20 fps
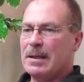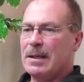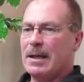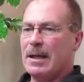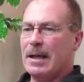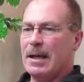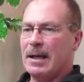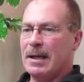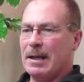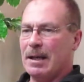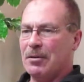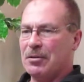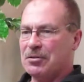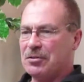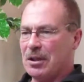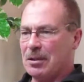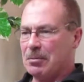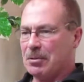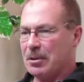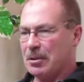And I
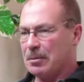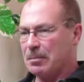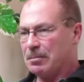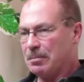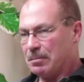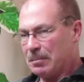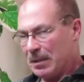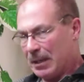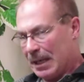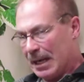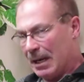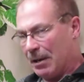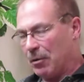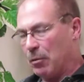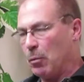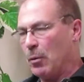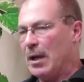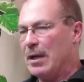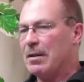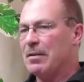was able to get out of
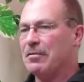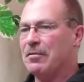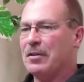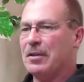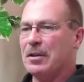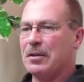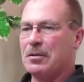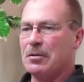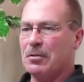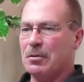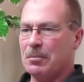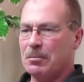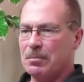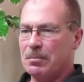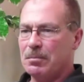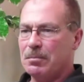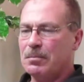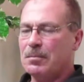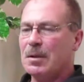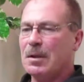the way of the vehicle
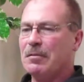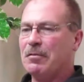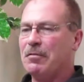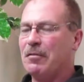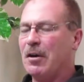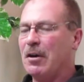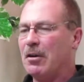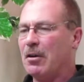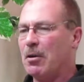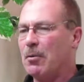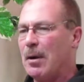and fire